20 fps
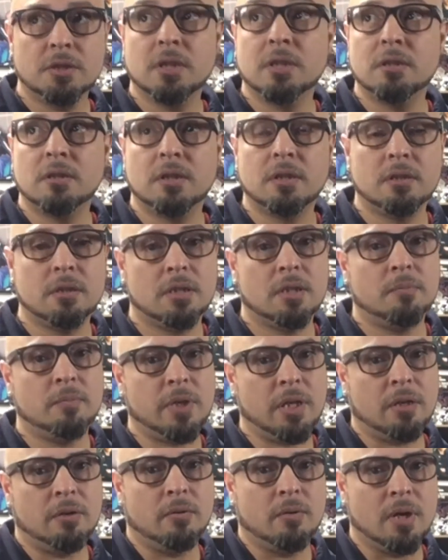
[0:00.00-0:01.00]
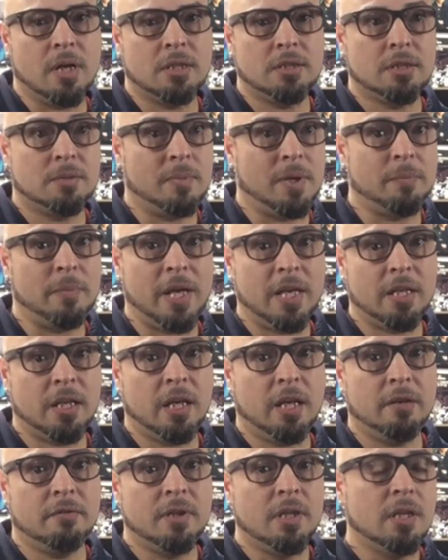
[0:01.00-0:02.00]
as you can see, my garage is my man
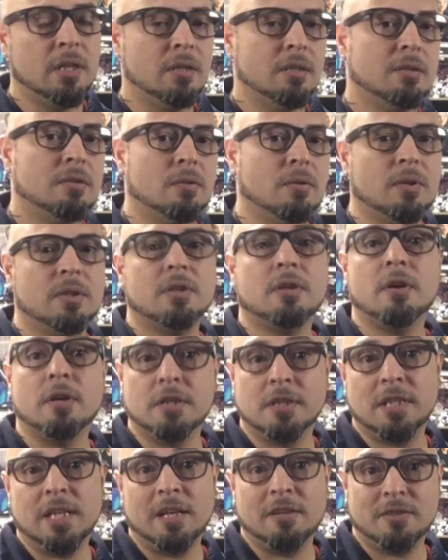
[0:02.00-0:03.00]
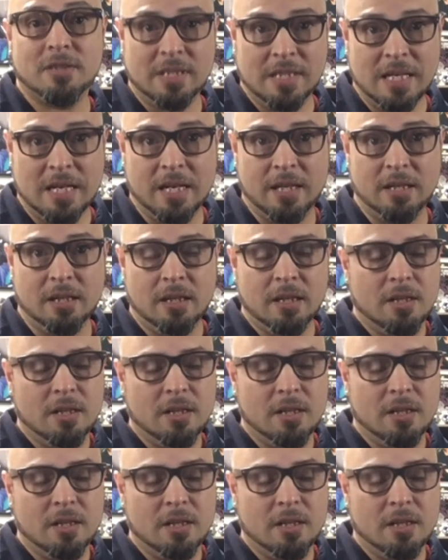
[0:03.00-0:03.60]
cave, so all the cars stay outside.